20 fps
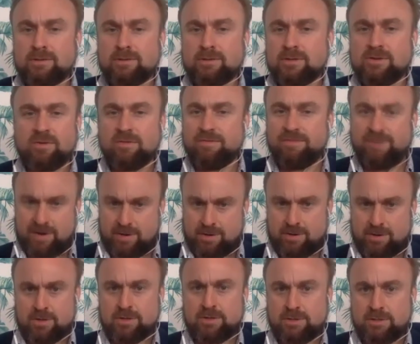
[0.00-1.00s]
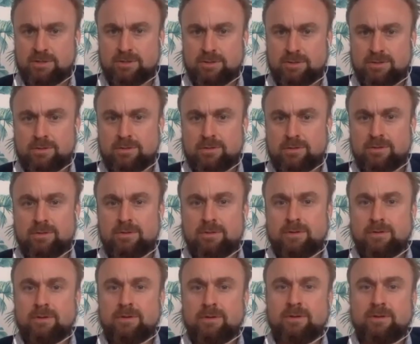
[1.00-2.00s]
it's not fitness.
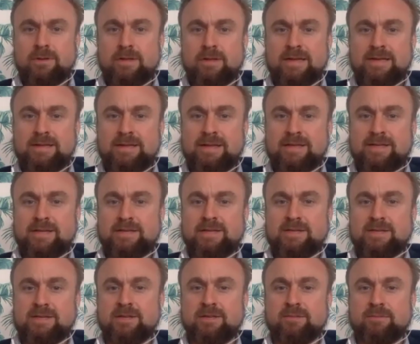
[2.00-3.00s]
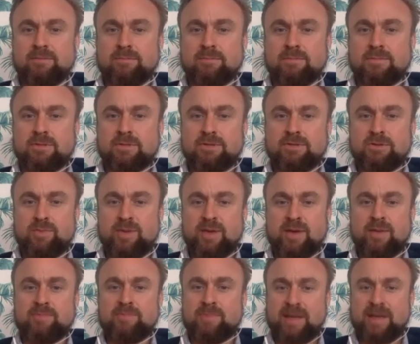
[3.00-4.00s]
They're teaching them to be
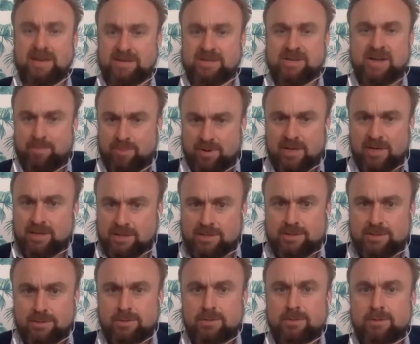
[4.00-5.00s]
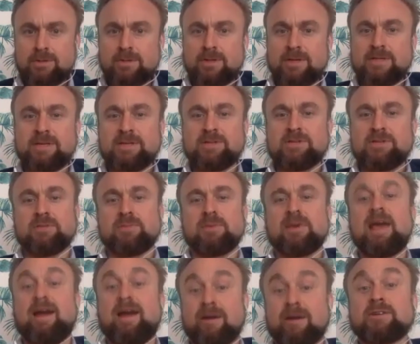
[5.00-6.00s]
a better Japanese. They're teaching them
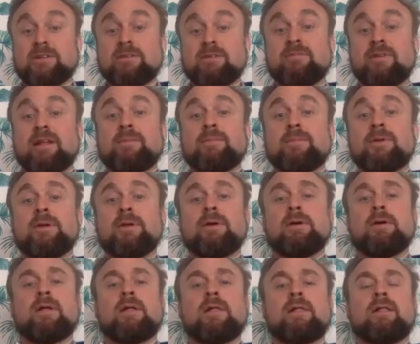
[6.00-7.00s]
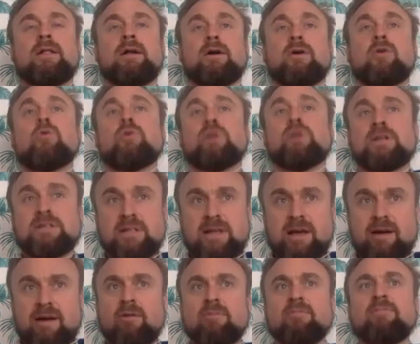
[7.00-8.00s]
character development according to
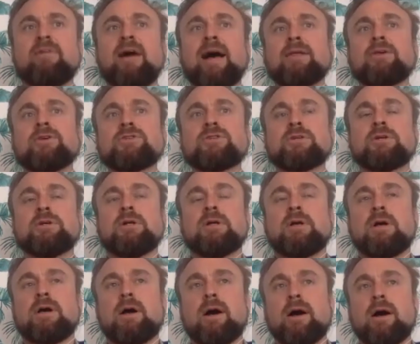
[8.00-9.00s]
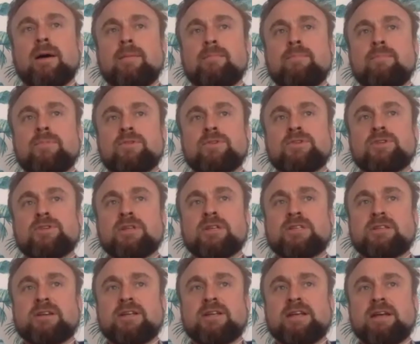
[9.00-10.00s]
their own values. So
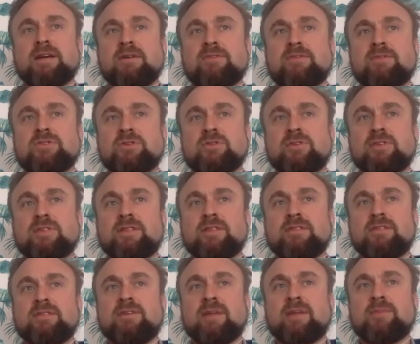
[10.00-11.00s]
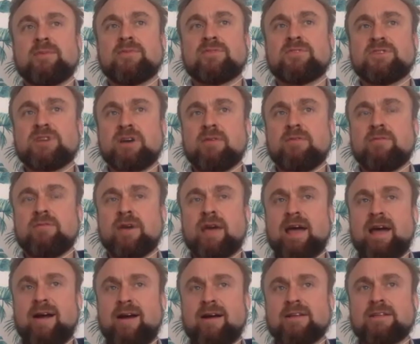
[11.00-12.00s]
this idea of sort of the development of self, or
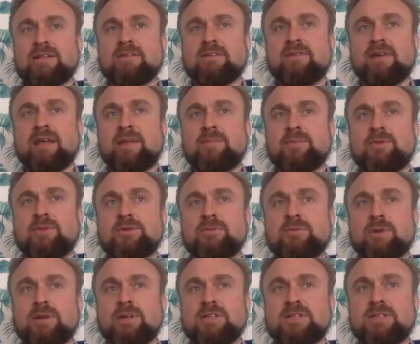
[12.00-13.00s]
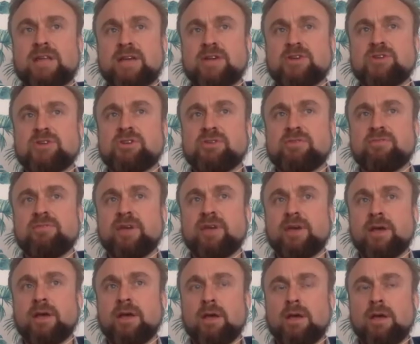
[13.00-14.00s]
character development, as well as state shifting,